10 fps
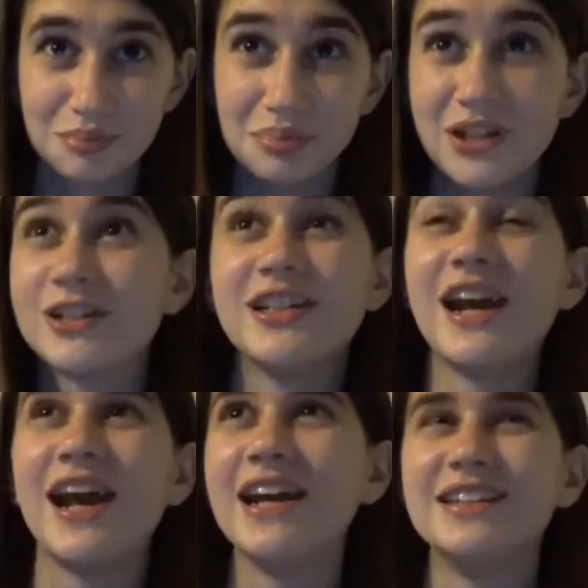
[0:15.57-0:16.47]
Beer in
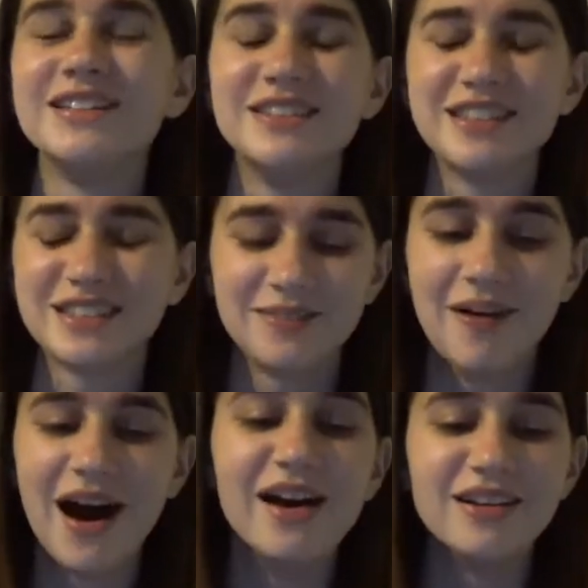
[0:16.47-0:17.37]
hand,
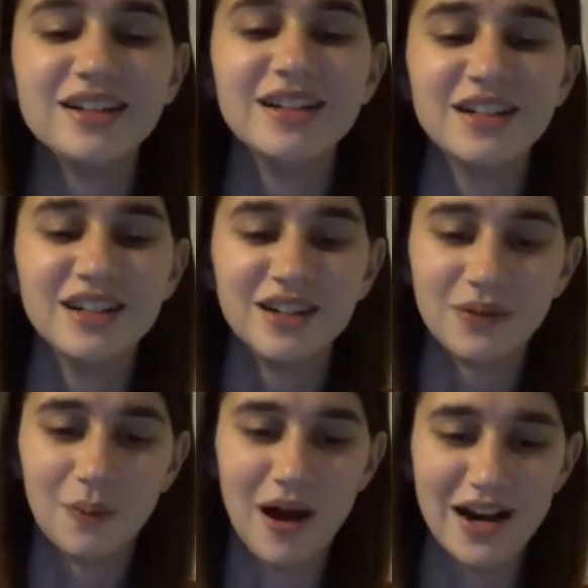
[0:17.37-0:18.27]
smile
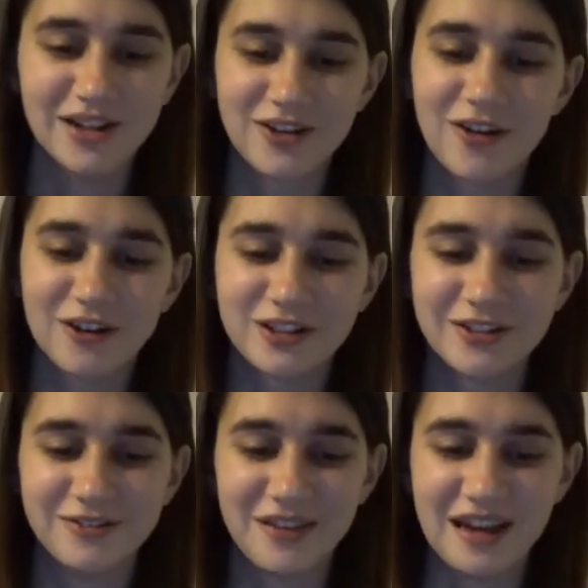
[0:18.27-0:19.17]
wide across
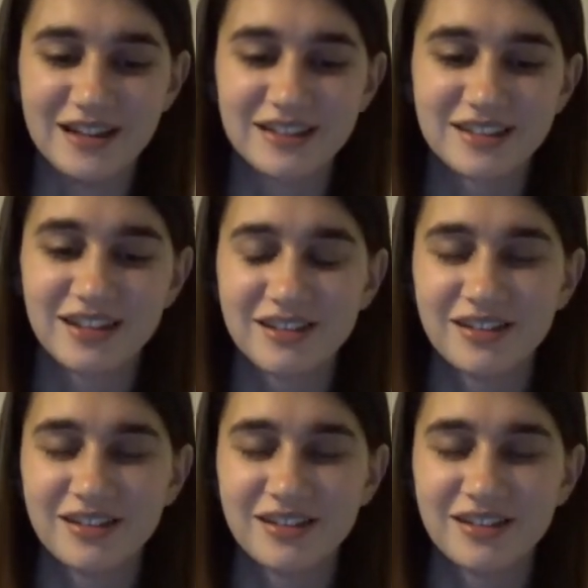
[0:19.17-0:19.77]
your face.